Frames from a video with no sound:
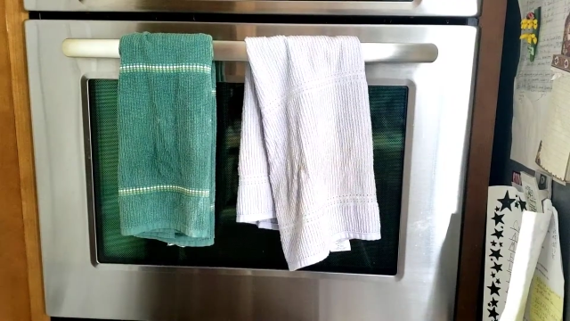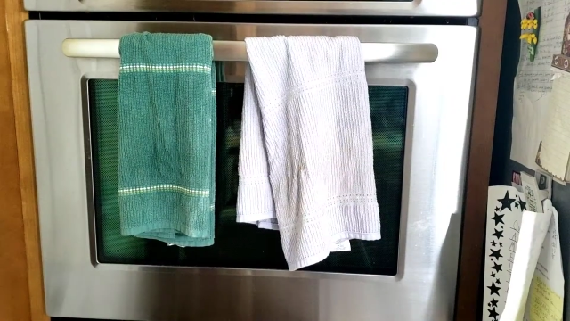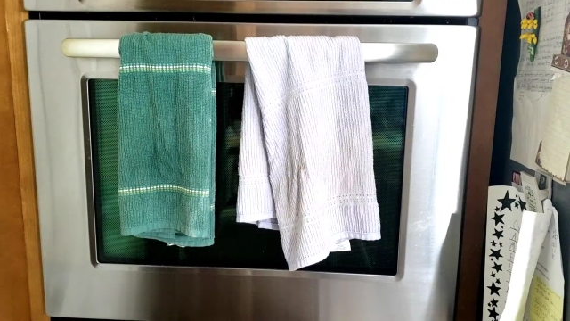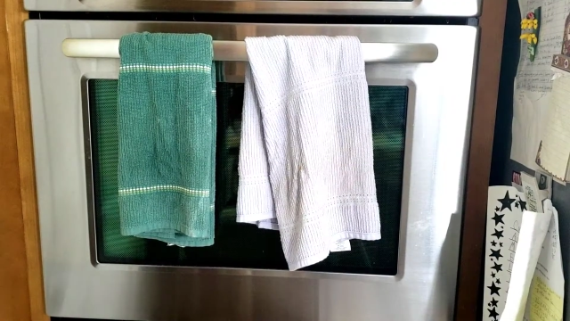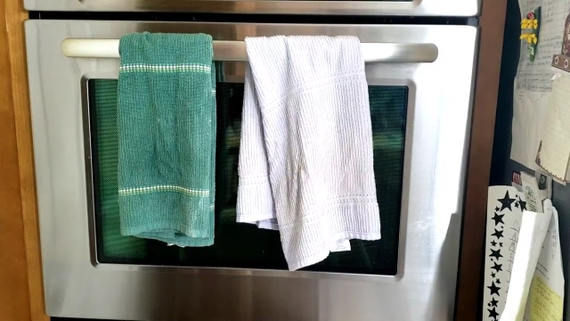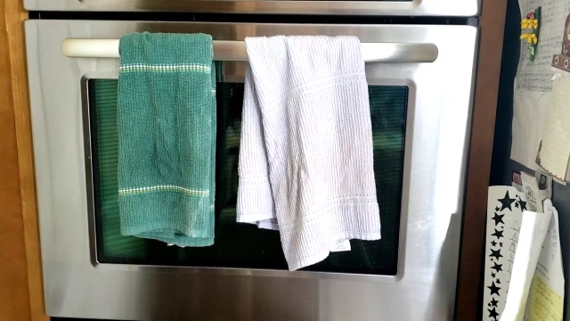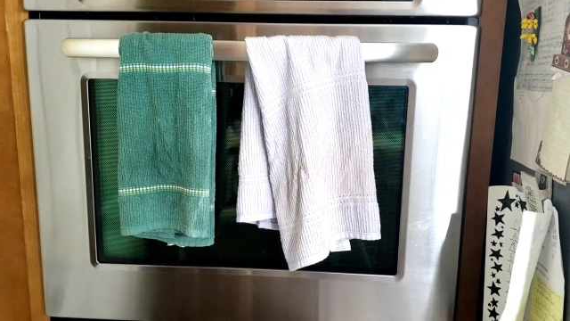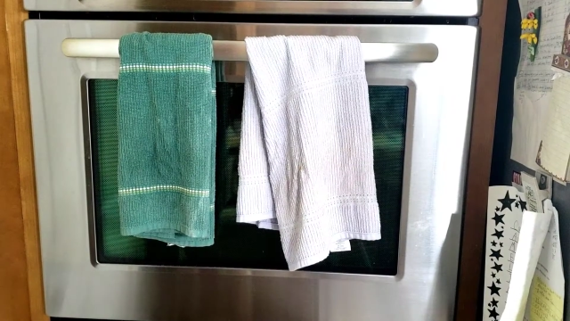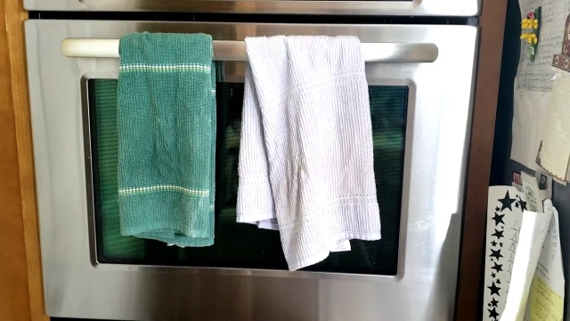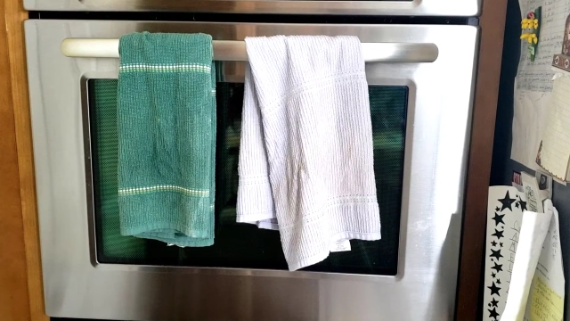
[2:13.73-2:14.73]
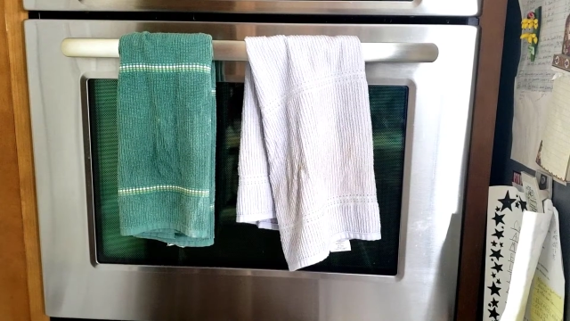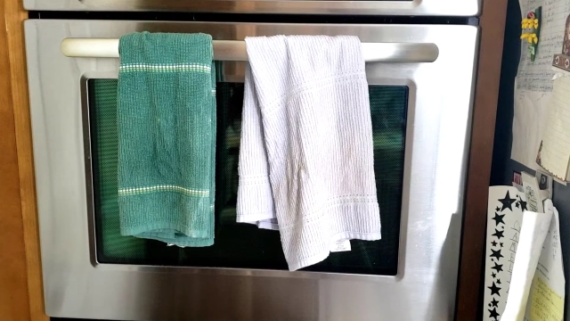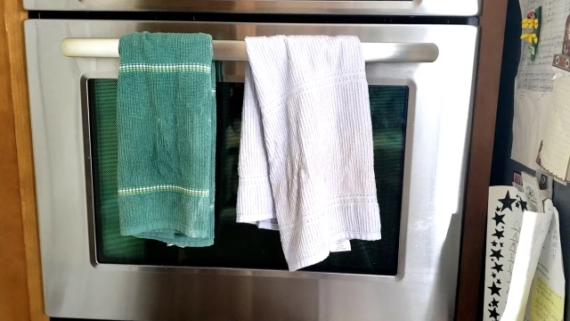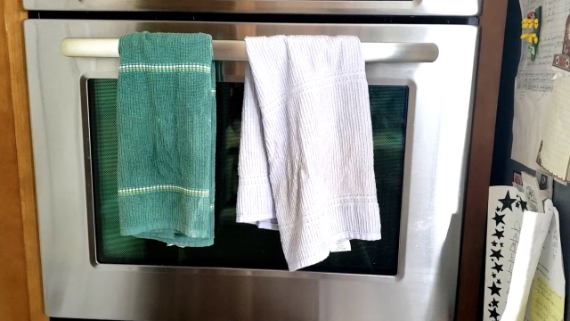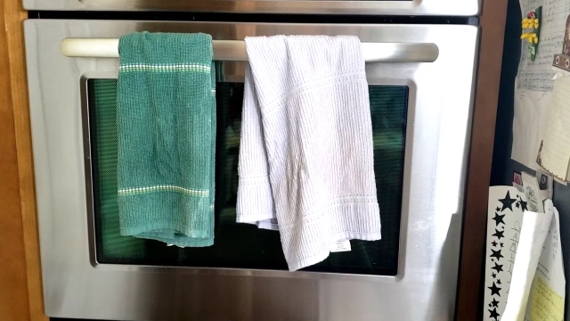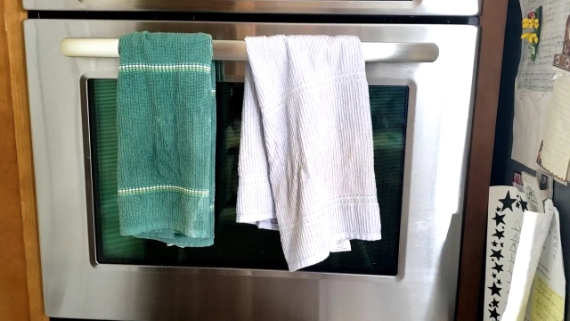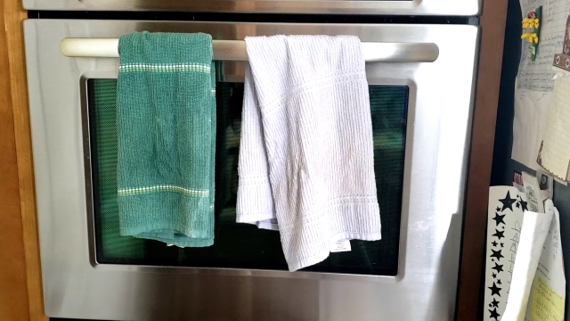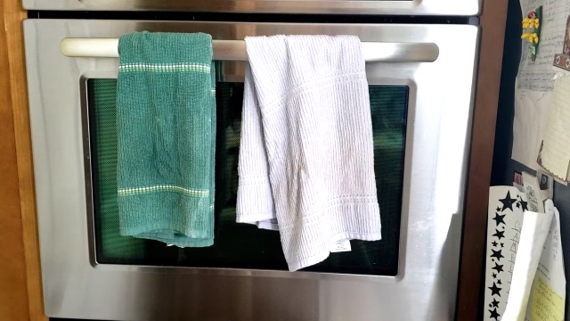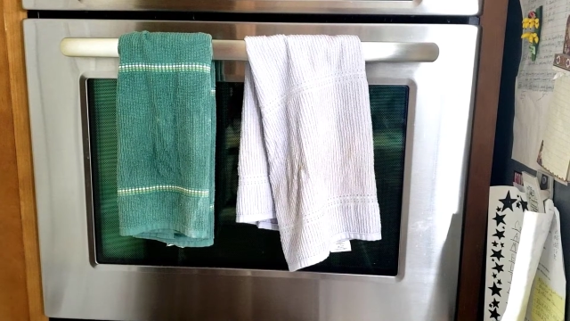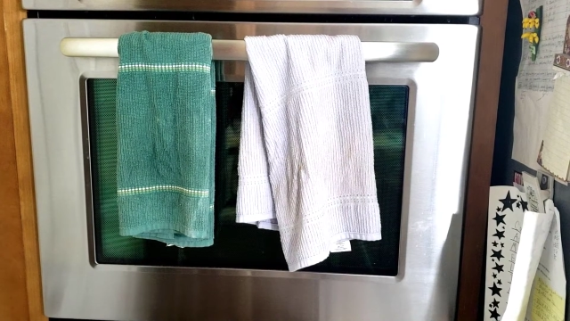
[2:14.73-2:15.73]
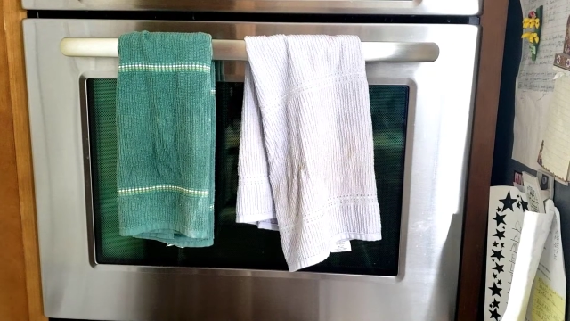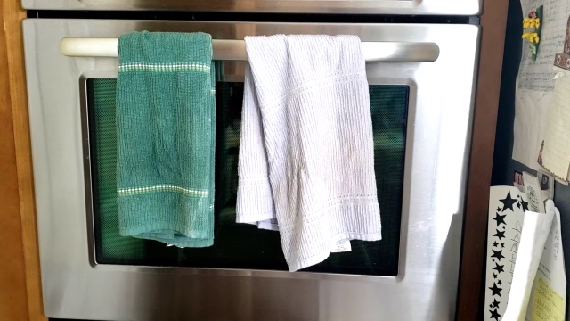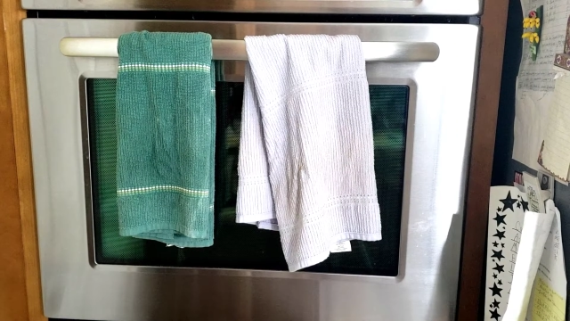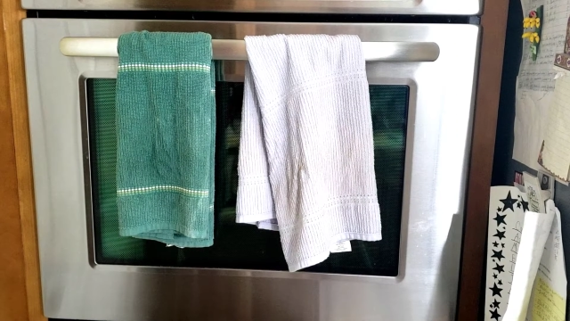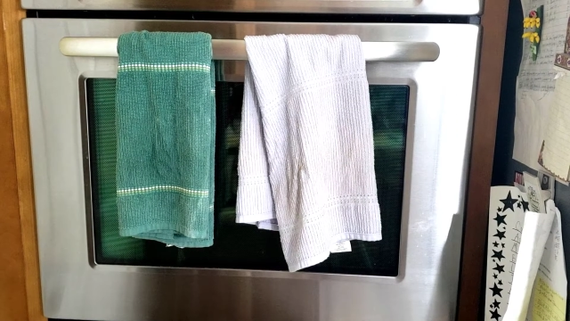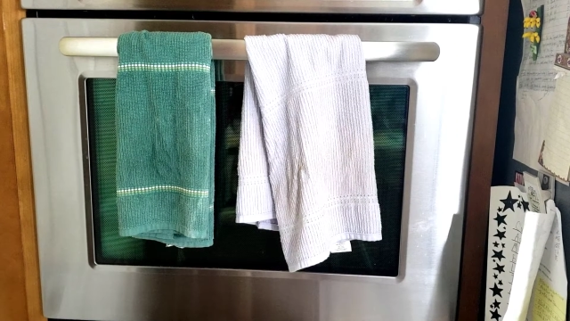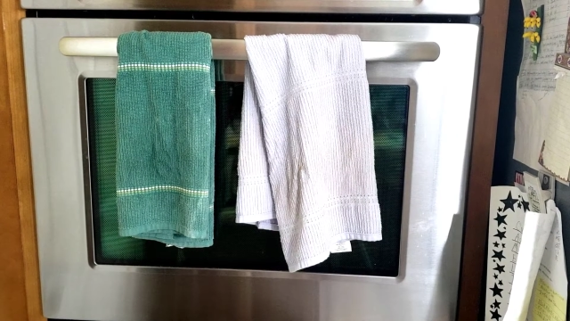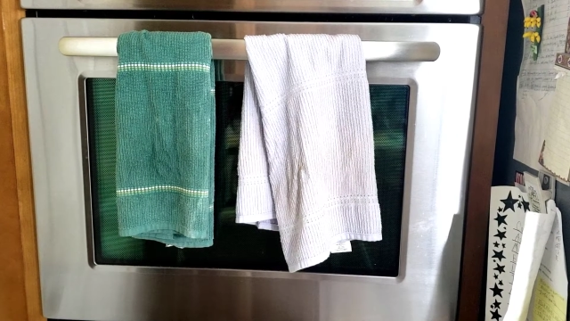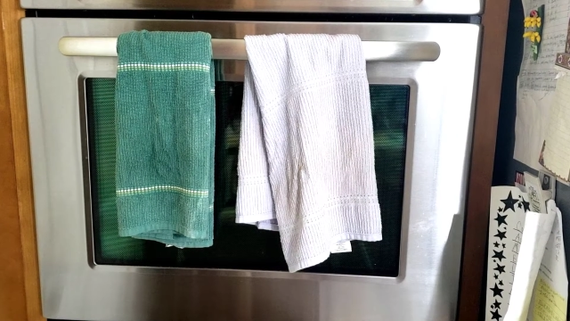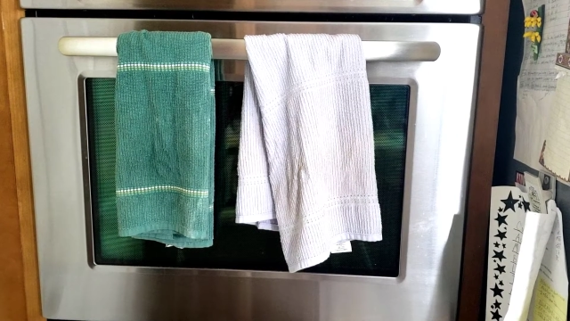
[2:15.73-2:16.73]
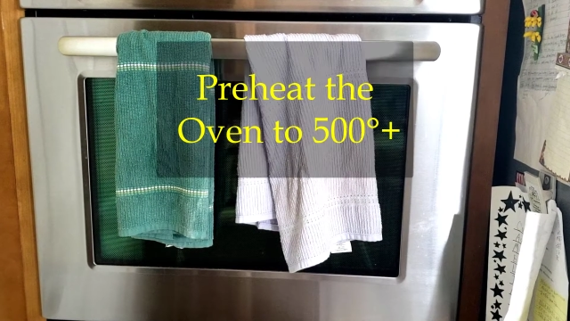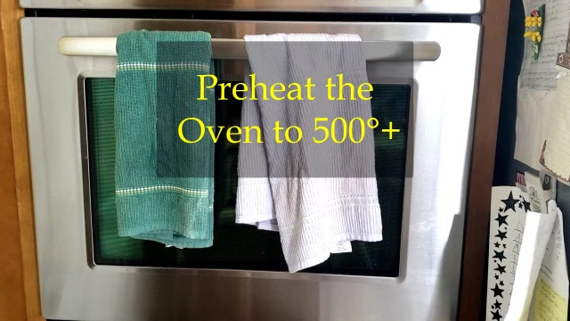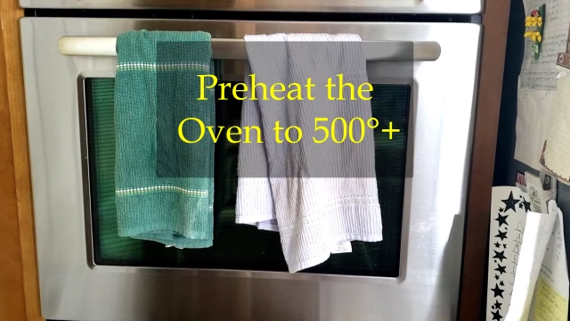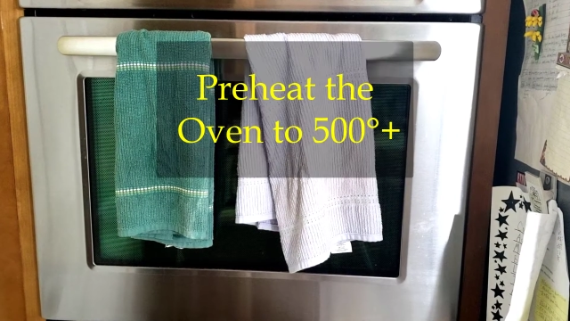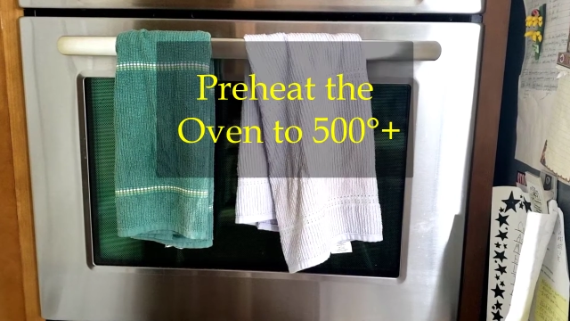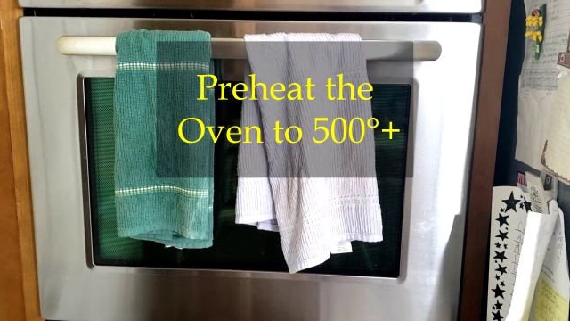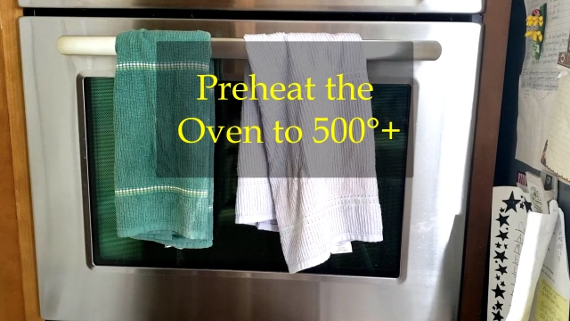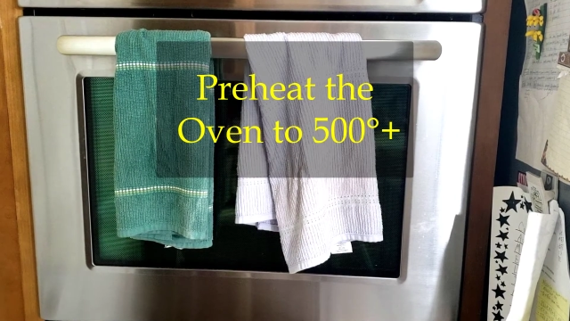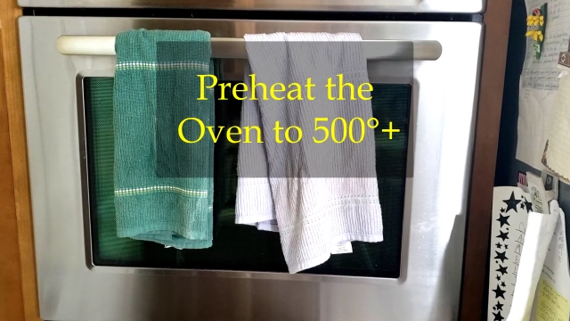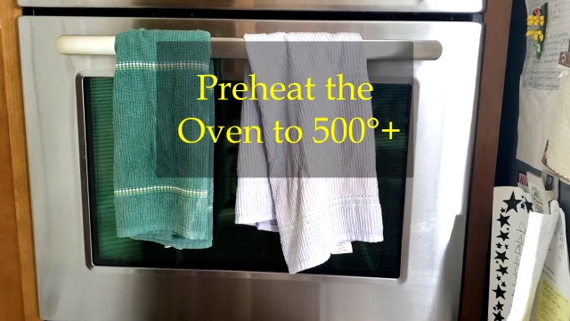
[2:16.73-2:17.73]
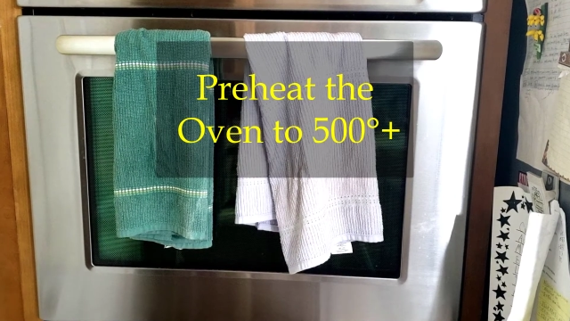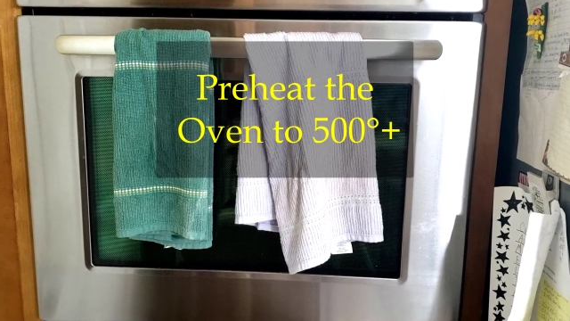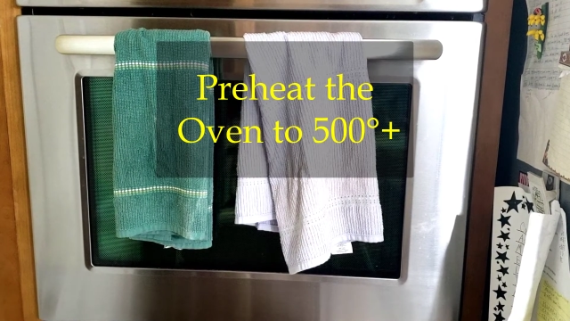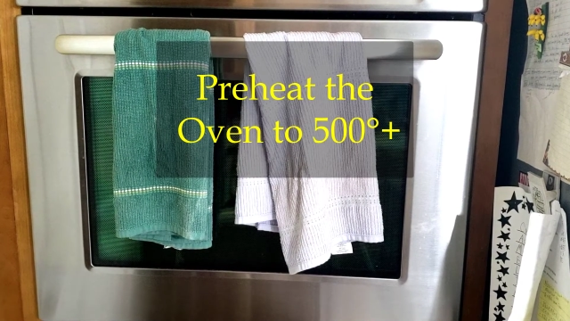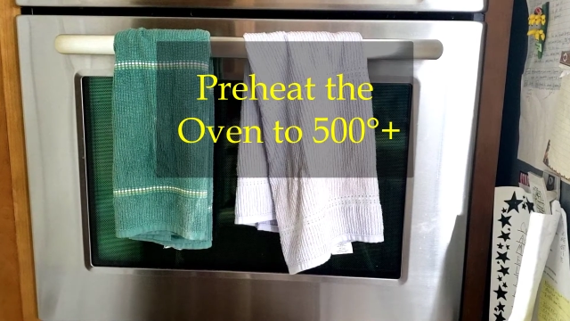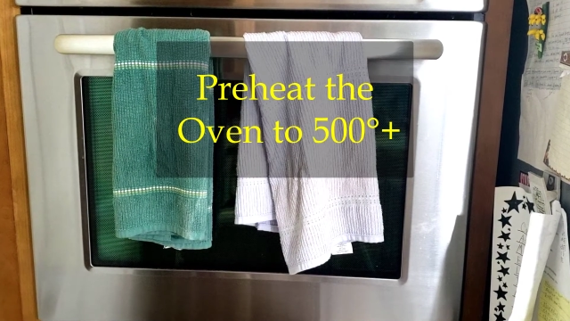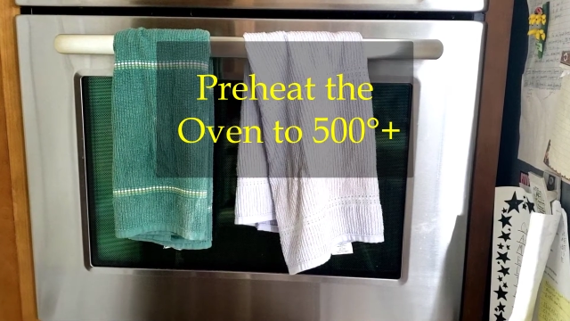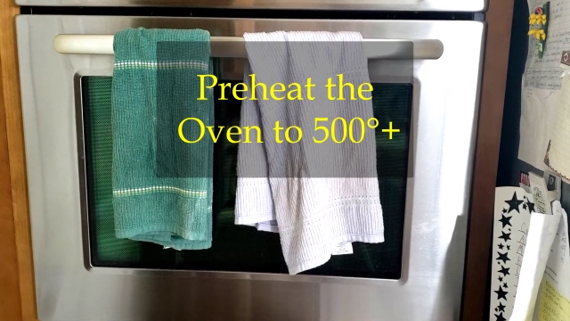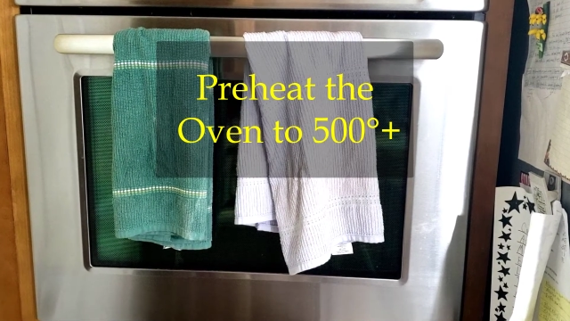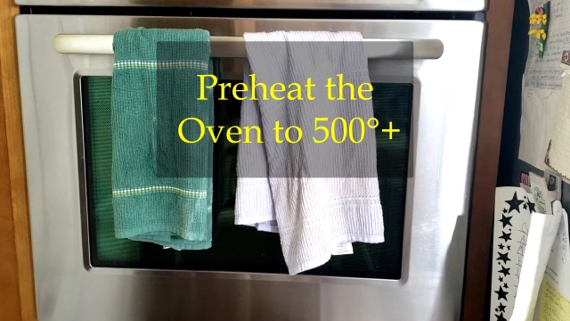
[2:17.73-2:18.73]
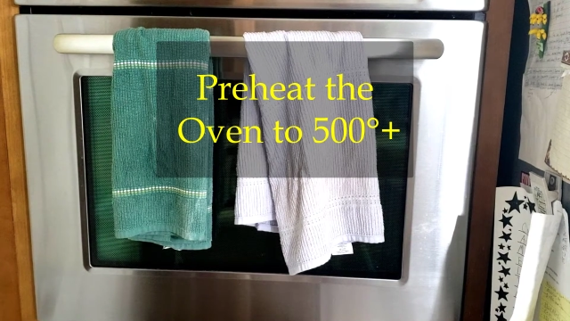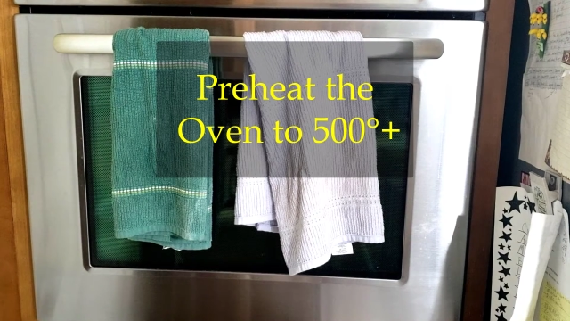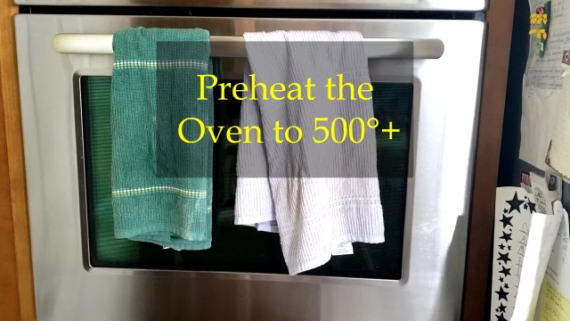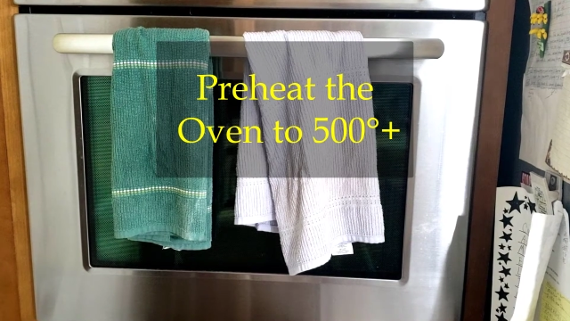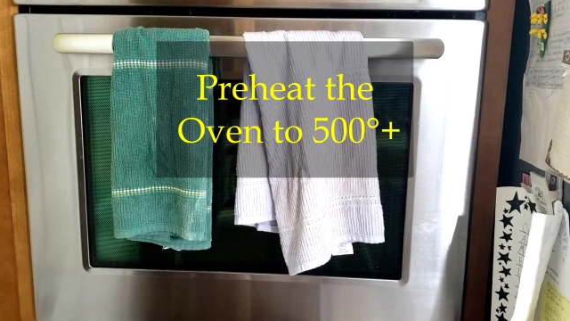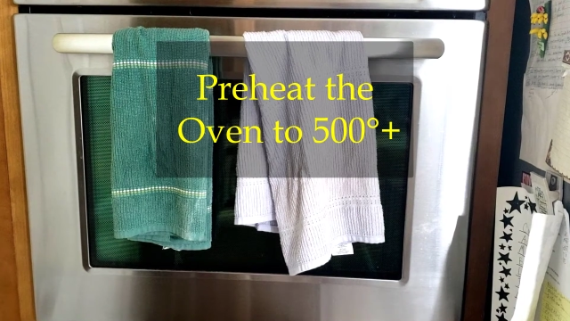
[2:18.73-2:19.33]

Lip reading: (no speaker visible)